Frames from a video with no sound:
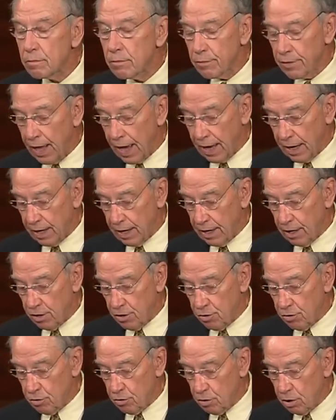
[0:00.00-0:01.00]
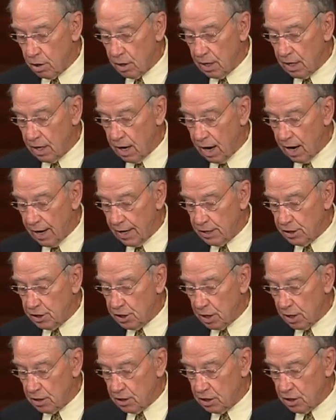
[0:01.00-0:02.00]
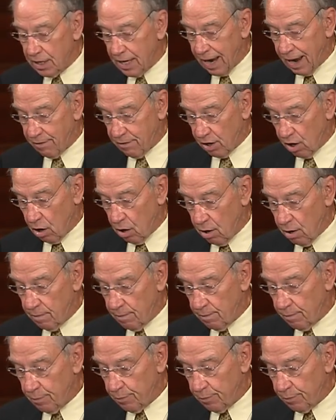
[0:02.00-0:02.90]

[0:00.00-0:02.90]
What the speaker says: That is to deny Judge Kavanaugh